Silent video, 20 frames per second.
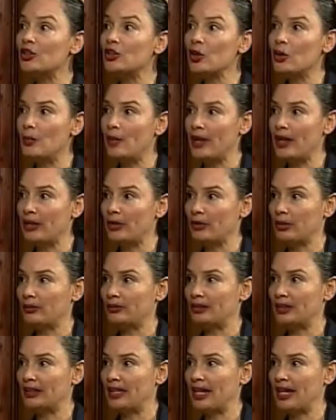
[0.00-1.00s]
your
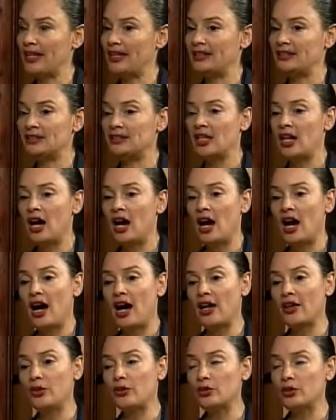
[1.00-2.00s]
bankruptcy case,
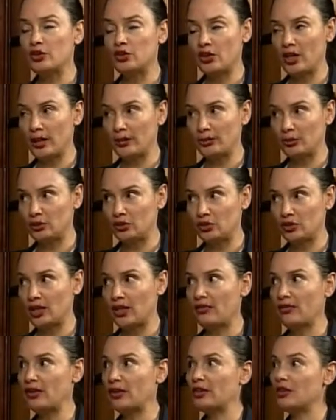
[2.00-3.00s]
either a Chapter
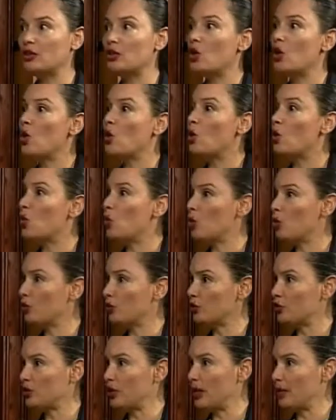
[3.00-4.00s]
7 or
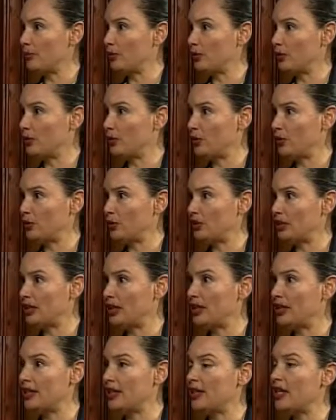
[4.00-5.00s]
Chapter
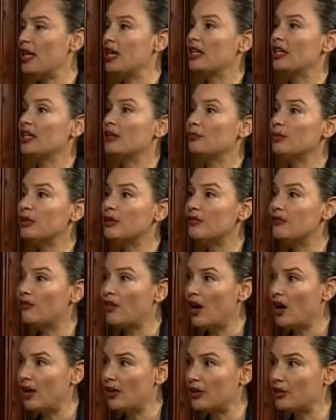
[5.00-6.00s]
13, can be
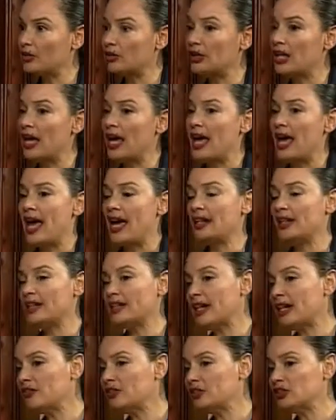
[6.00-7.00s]
filed. And an
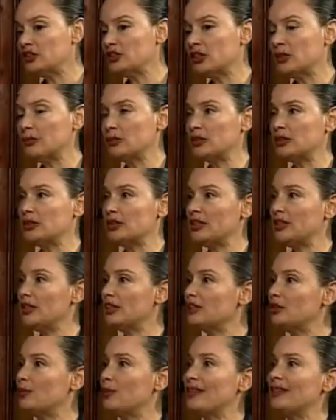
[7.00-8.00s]
adversary proceeding
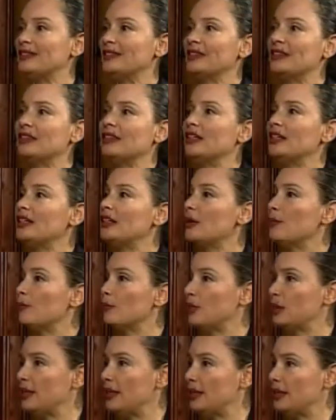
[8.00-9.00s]
is basically a
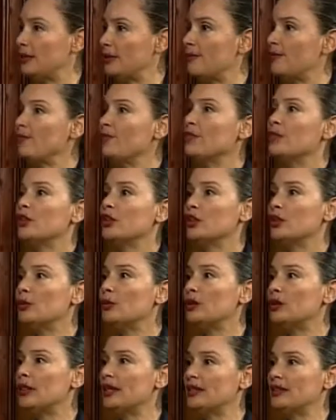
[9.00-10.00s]
complaint. You
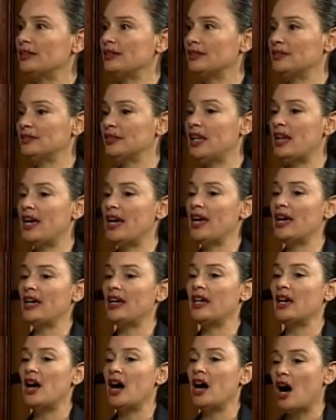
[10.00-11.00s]
would like to say,
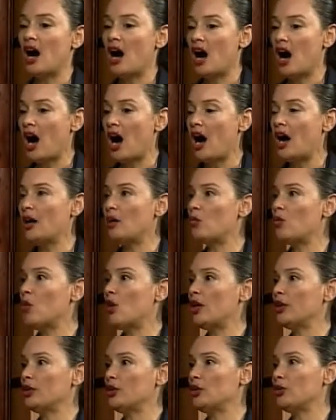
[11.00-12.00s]
I
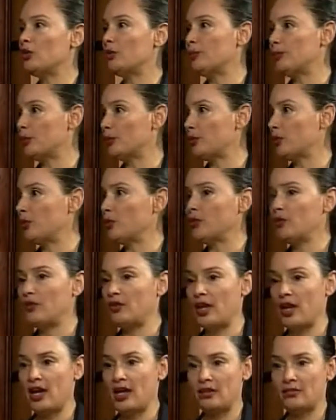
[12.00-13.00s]
want you to prove
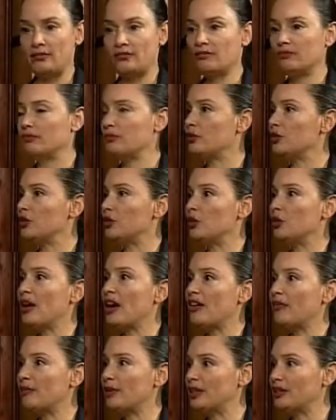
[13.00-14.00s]
that you
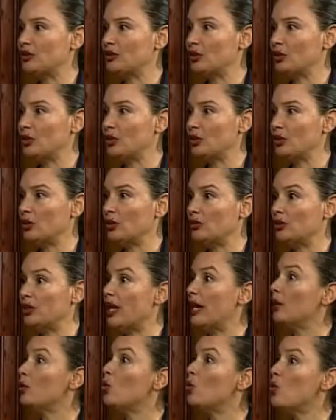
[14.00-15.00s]
have my student loan
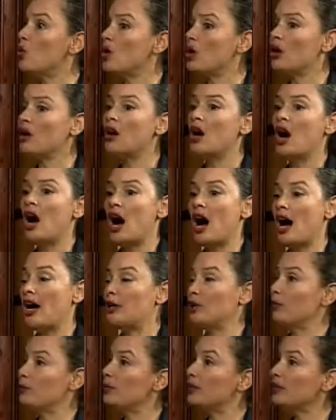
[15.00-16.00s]
debt, or I
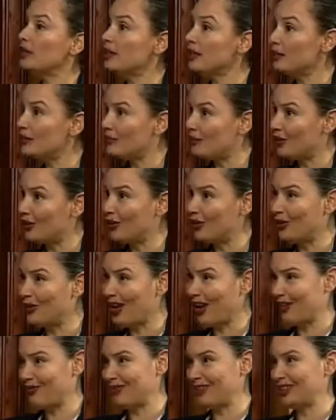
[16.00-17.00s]
don't believe you
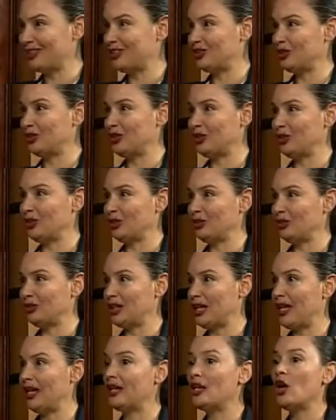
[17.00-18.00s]
have my student loan
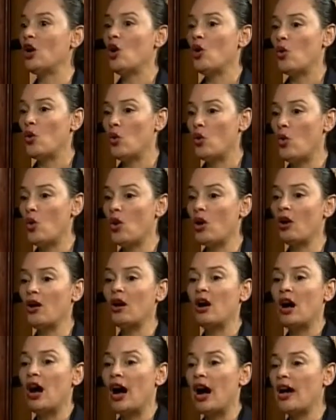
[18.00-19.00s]
debt, or
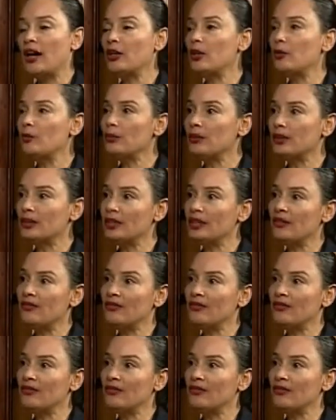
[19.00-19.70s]
I don't believe